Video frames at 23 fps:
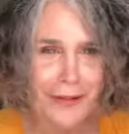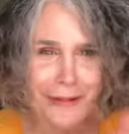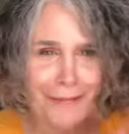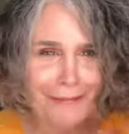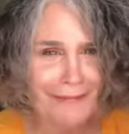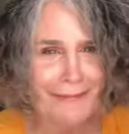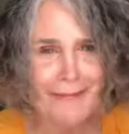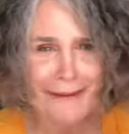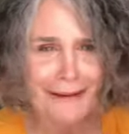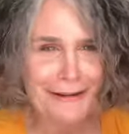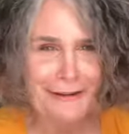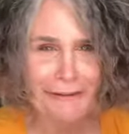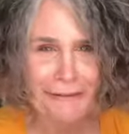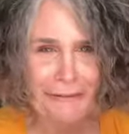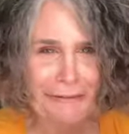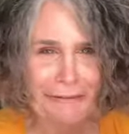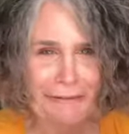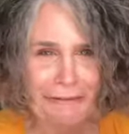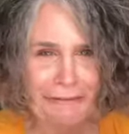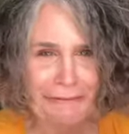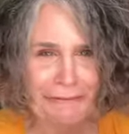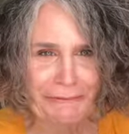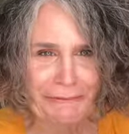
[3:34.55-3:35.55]
I don't
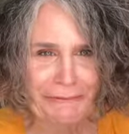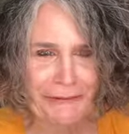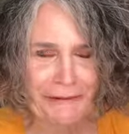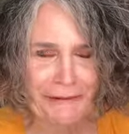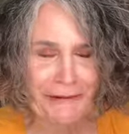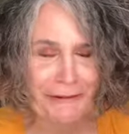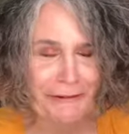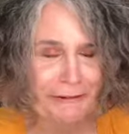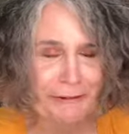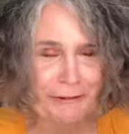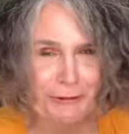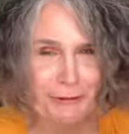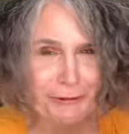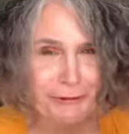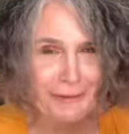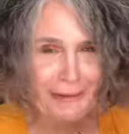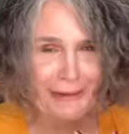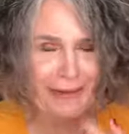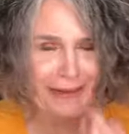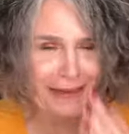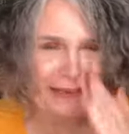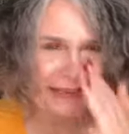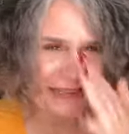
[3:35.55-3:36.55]
know
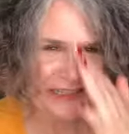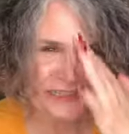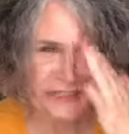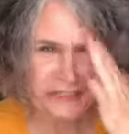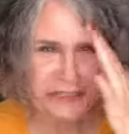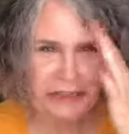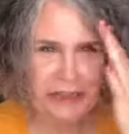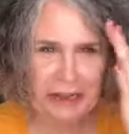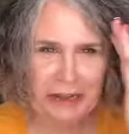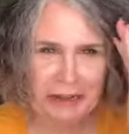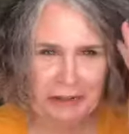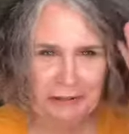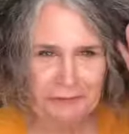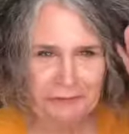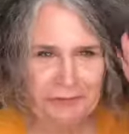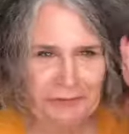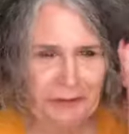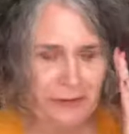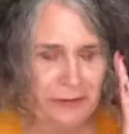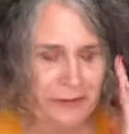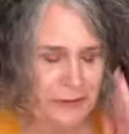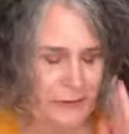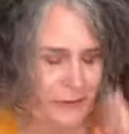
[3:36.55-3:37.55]
what ecstatic
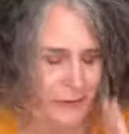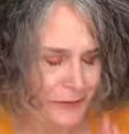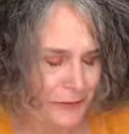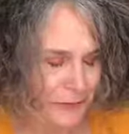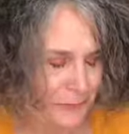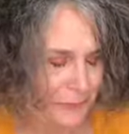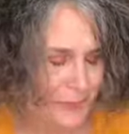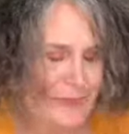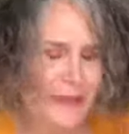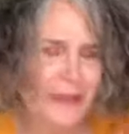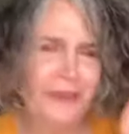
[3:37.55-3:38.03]
flowers are.